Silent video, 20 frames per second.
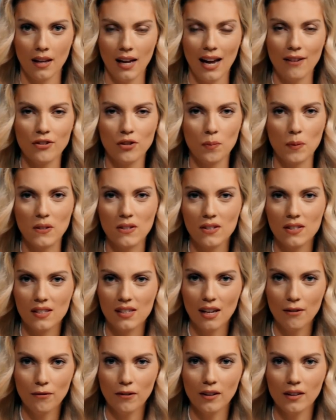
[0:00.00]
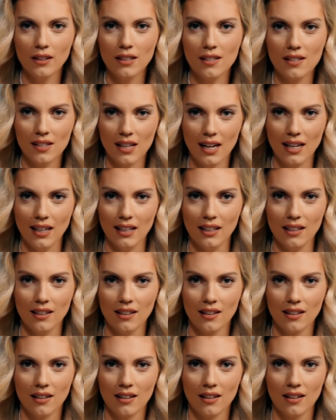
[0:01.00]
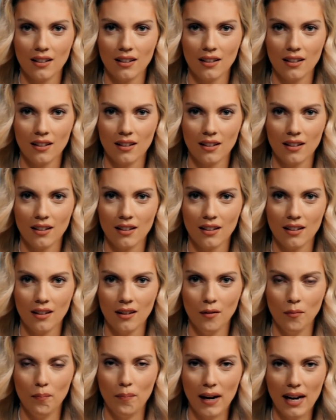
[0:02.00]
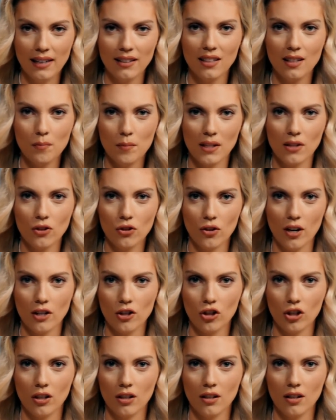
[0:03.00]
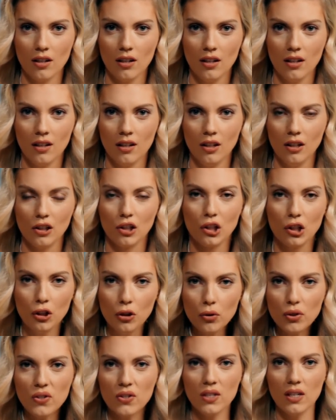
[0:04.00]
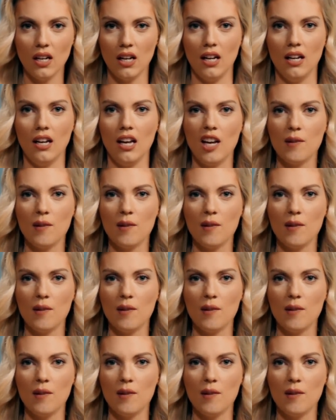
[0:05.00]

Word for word: have specifically cited Biden administration loosening